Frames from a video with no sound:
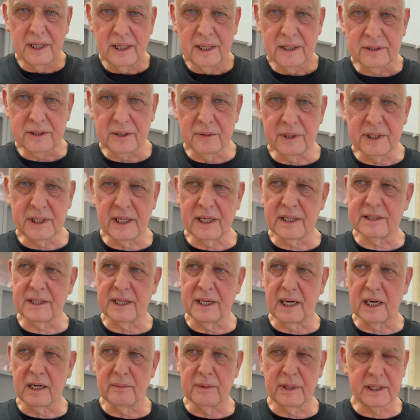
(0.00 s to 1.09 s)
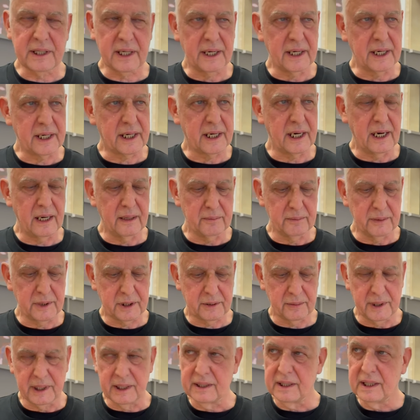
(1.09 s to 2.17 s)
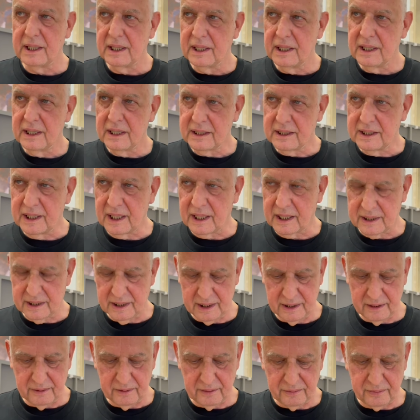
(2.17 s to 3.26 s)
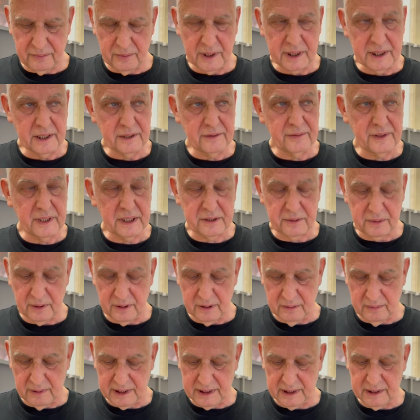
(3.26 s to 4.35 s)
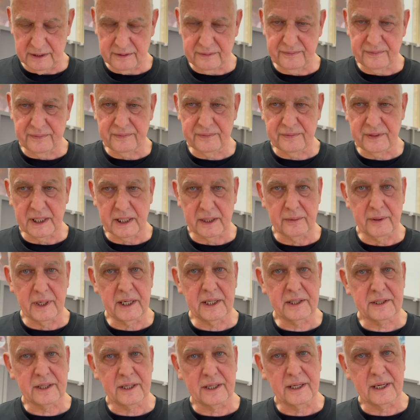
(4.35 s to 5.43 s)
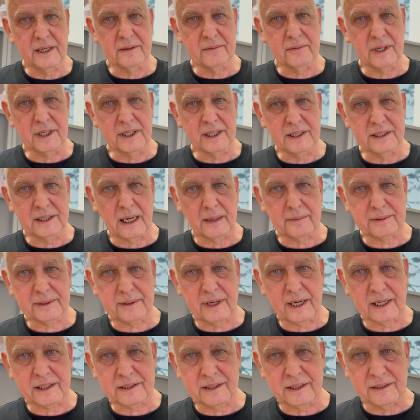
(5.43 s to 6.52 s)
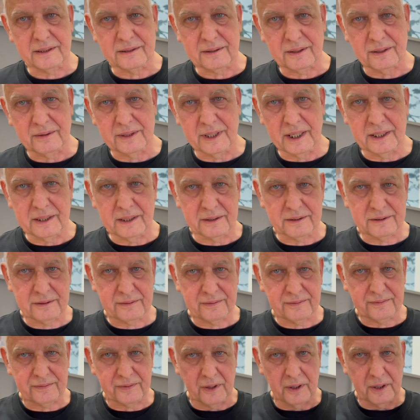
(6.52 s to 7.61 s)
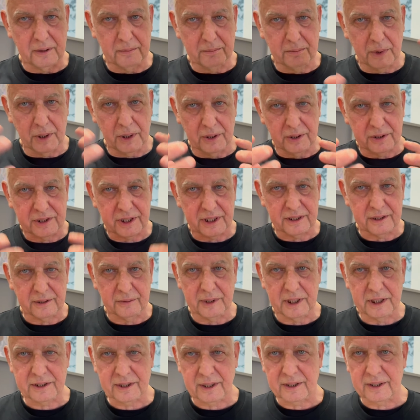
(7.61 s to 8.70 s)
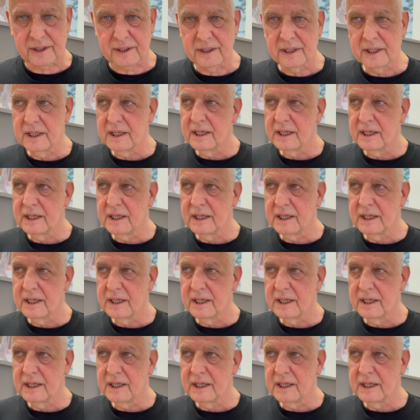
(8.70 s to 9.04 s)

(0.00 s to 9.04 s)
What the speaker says: So there is an element and a game between the idea of what is visual, what is figuration, and what is abstraction. So they just merge into each other.